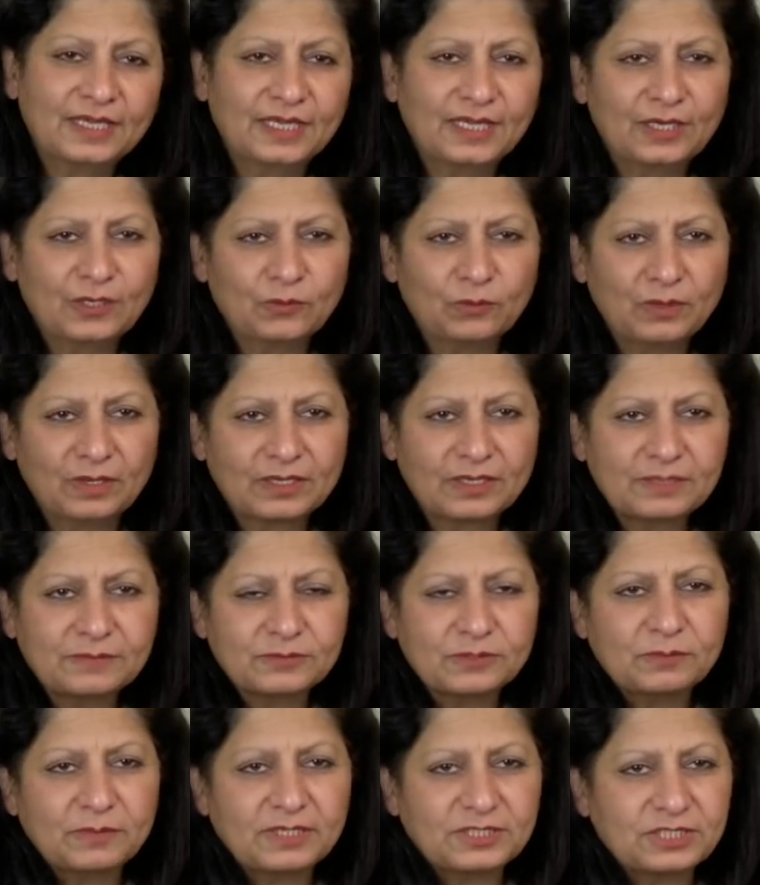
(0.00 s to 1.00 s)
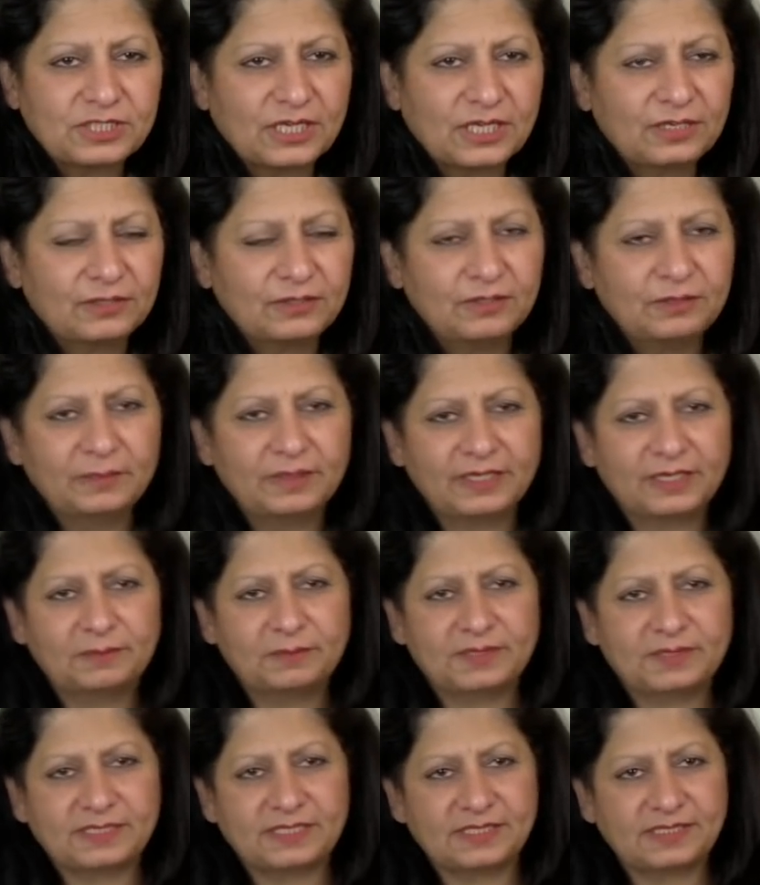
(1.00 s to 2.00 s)
Hello, welcome to my channel. My name
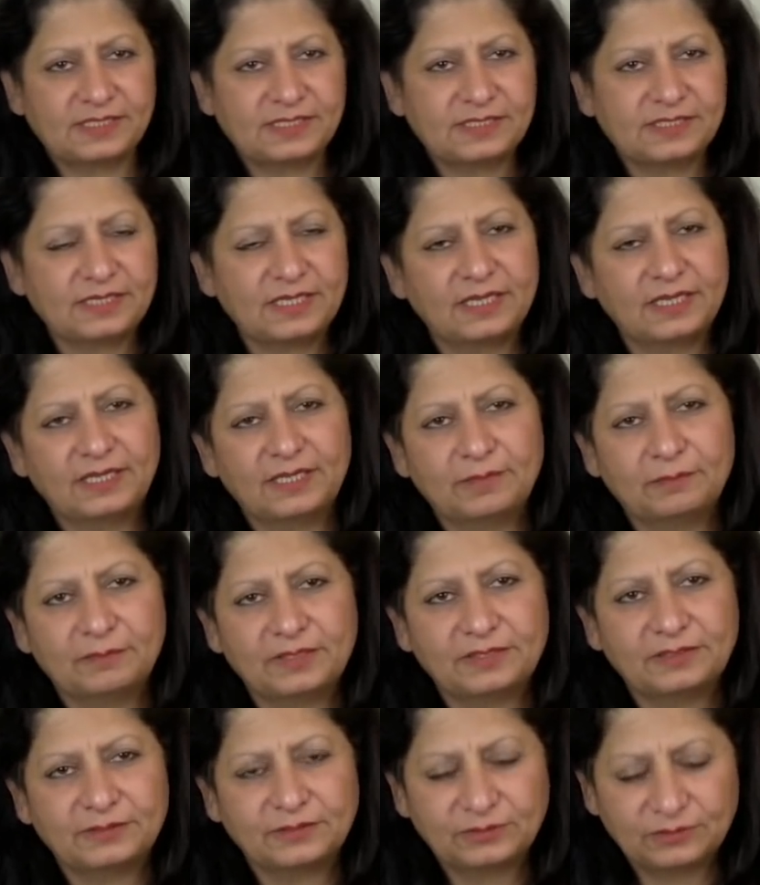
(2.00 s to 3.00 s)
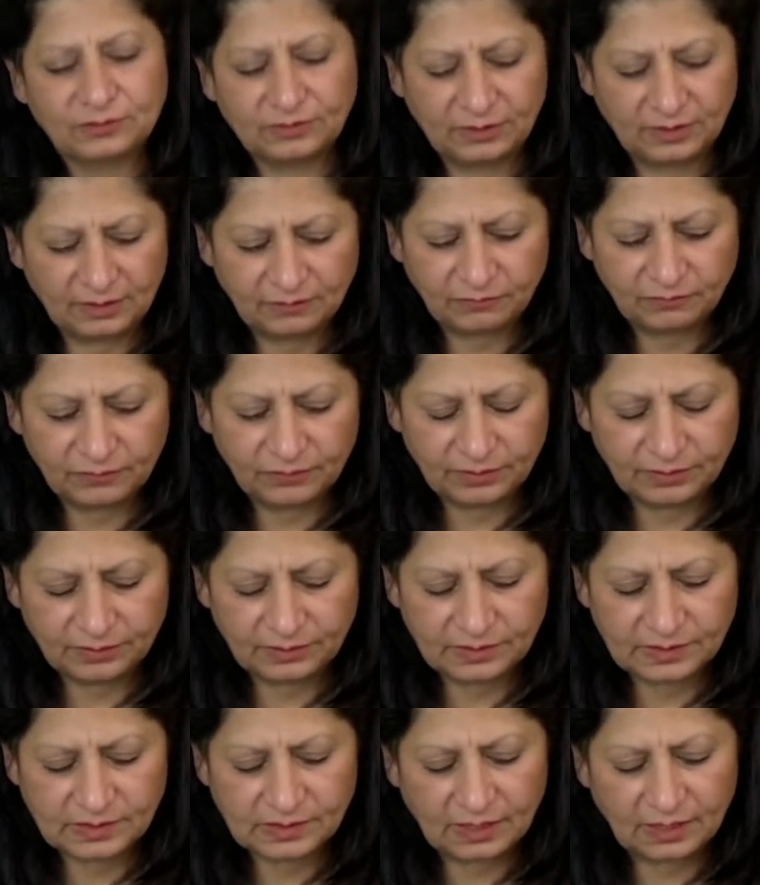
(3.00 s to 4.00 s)
is Aziza. I'm reading today for the
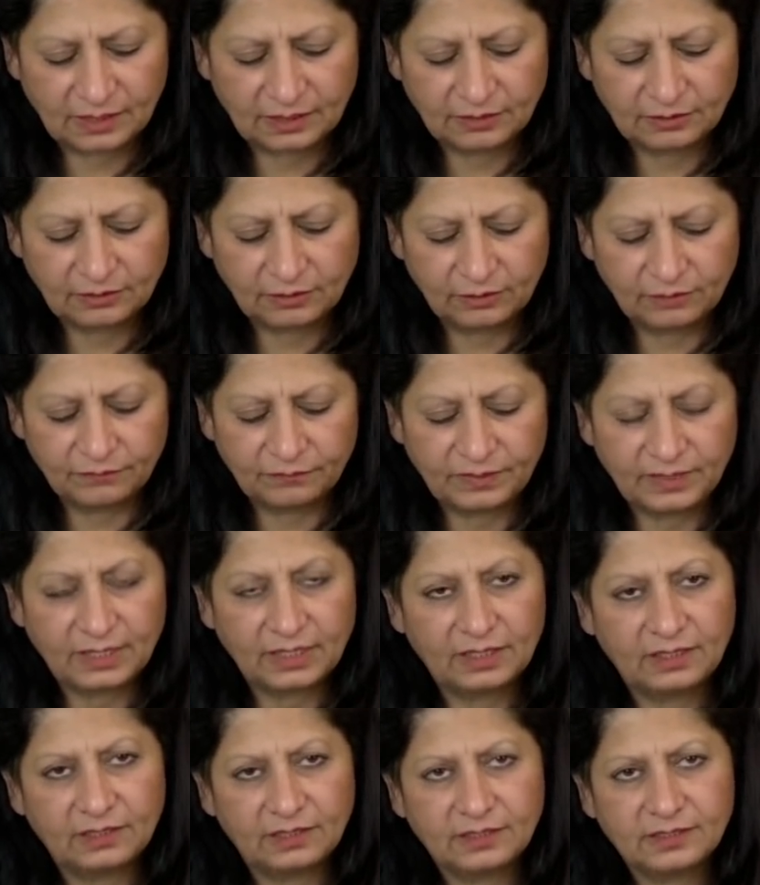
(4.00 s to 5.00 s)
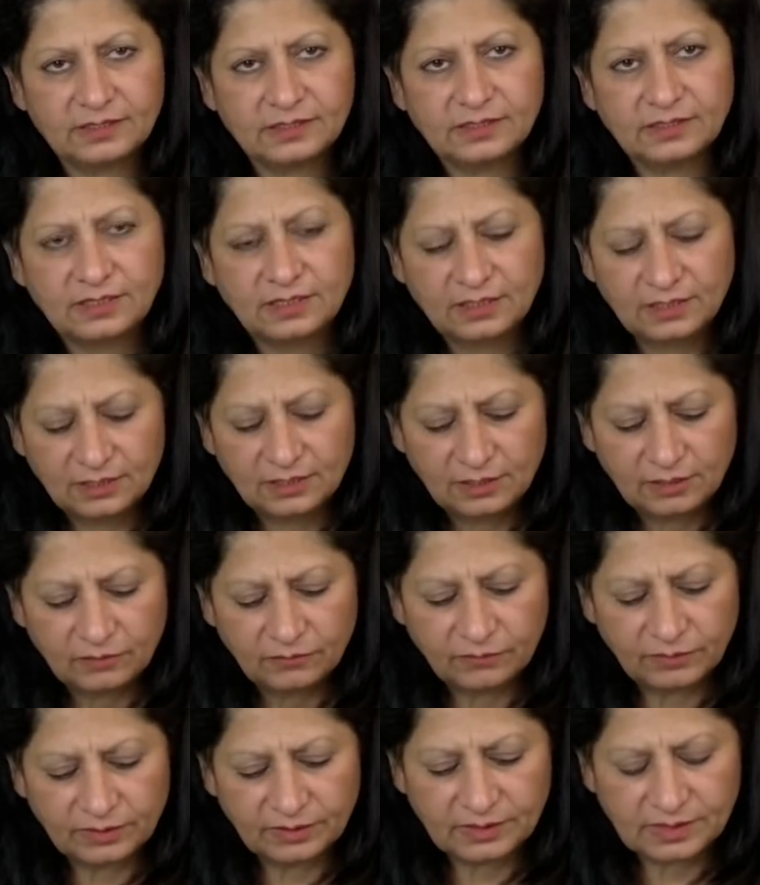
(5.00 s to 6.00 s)
sign of Aries
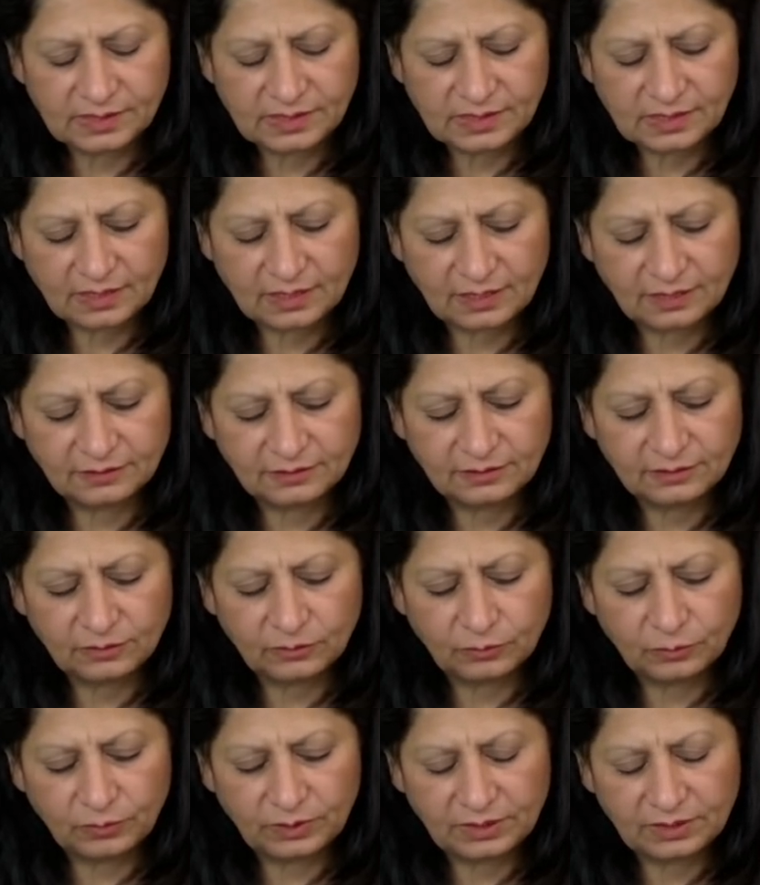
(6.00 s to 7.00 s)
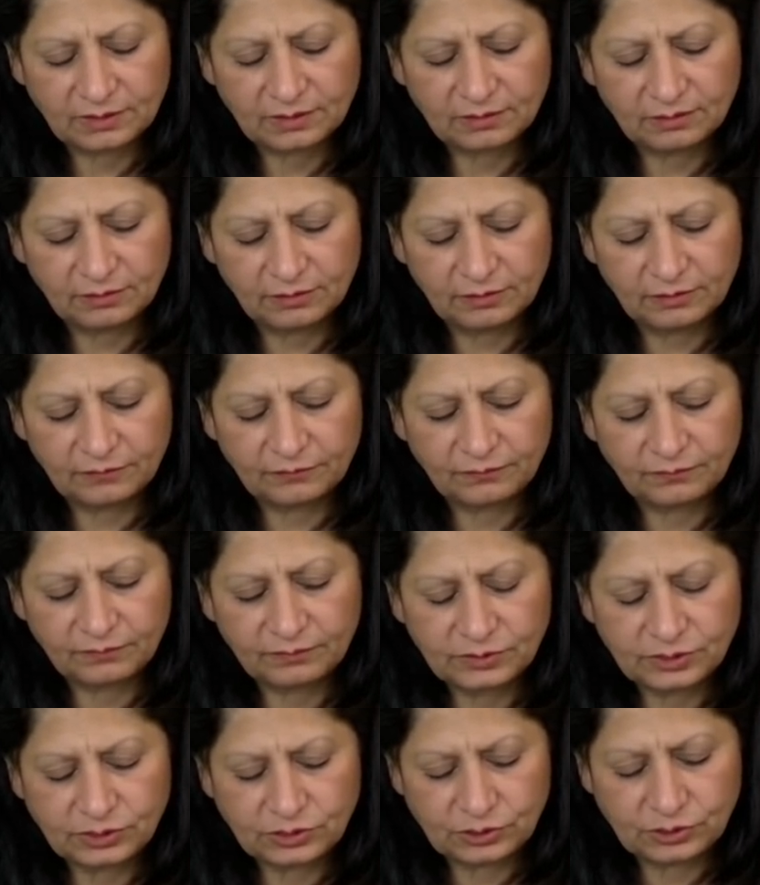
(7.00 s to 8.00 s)
for the second week of
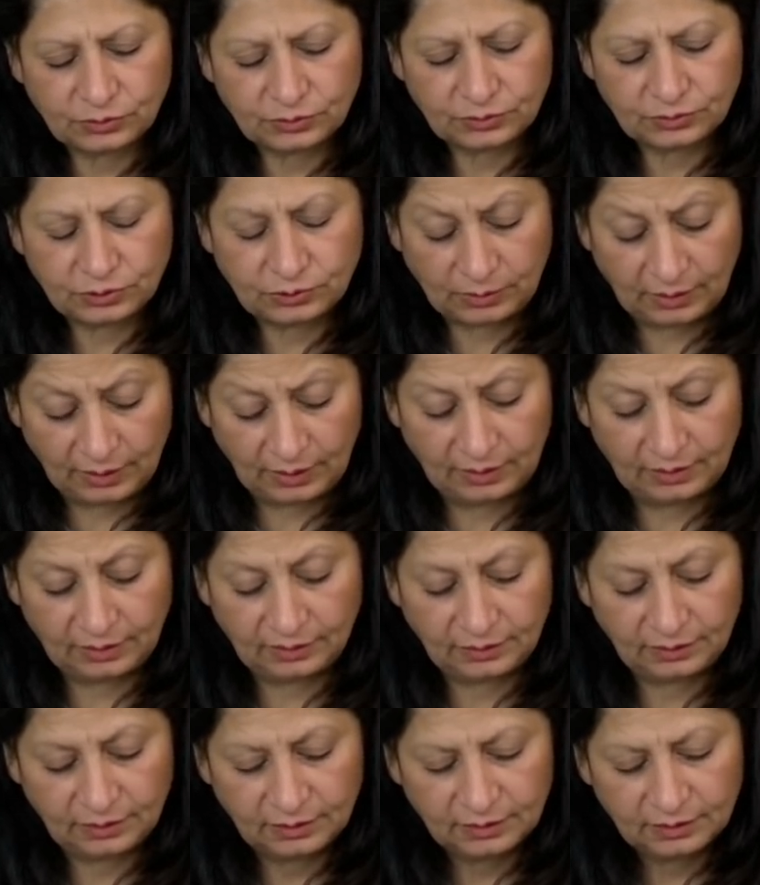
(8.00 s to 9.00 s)
Ju July